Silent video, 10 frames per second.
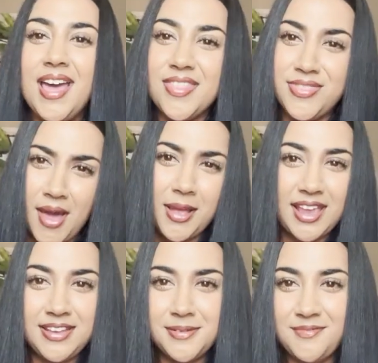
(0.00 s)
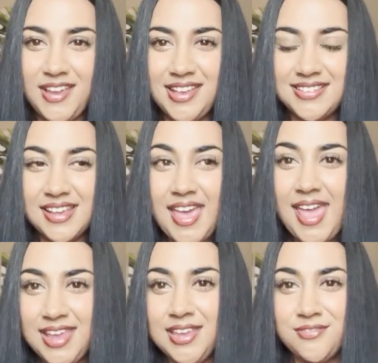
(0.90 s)
That kind of made
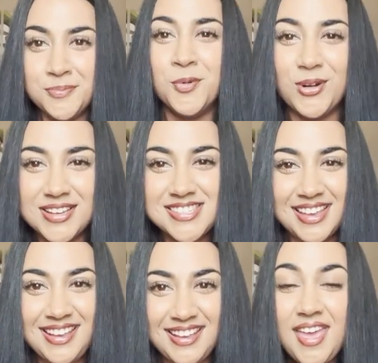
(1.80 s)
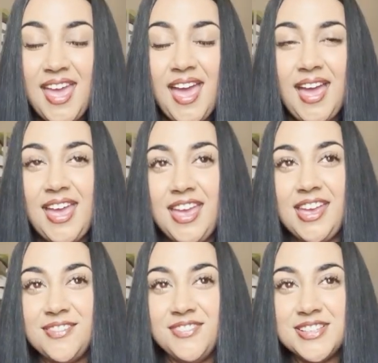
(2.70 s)
it even more exciting.
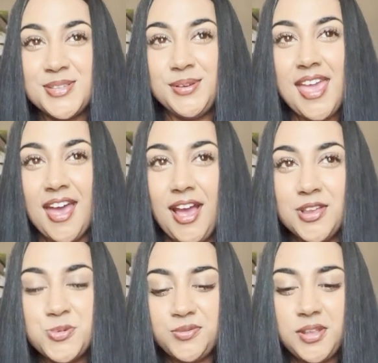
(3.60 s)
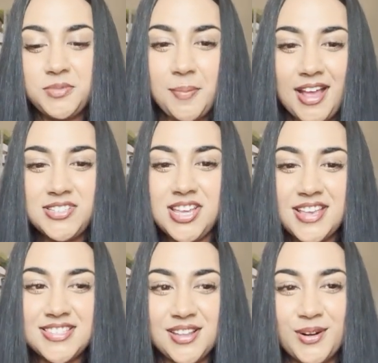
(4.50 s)
So yeah, I drove down to
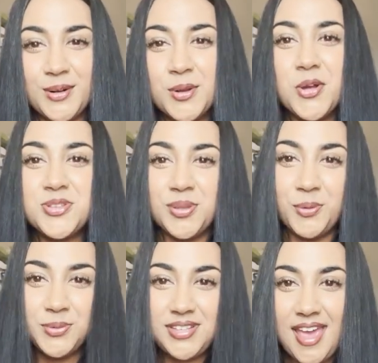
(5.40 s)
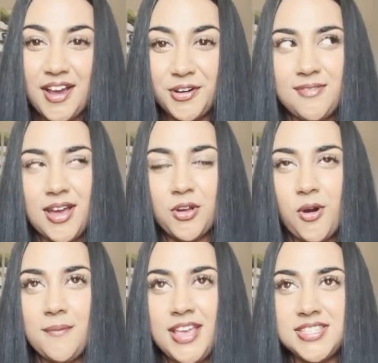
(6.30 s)
Manchester, got to the hotel,
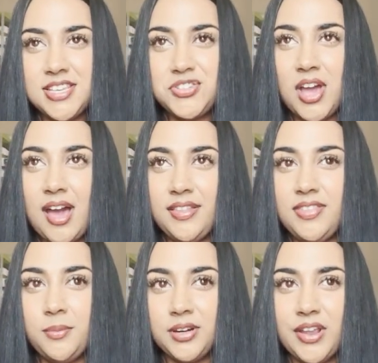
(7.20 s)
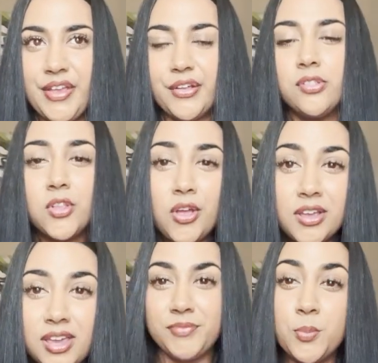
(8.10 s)
got a message and they were like,
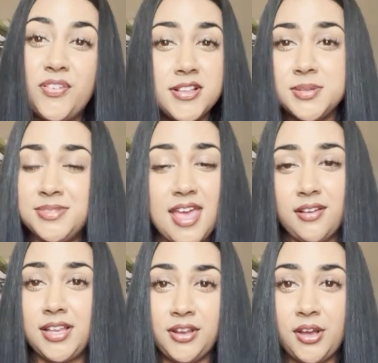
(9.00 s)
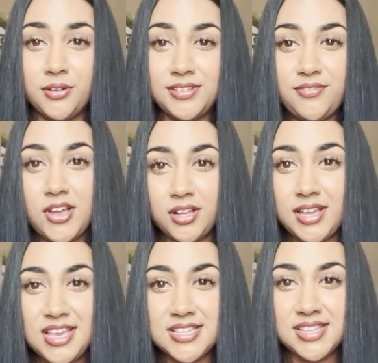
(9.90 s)
look, we've had some technical
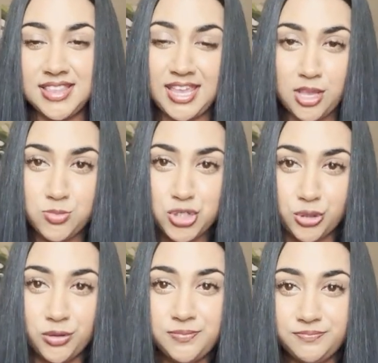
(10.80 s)
difficulties in the game show.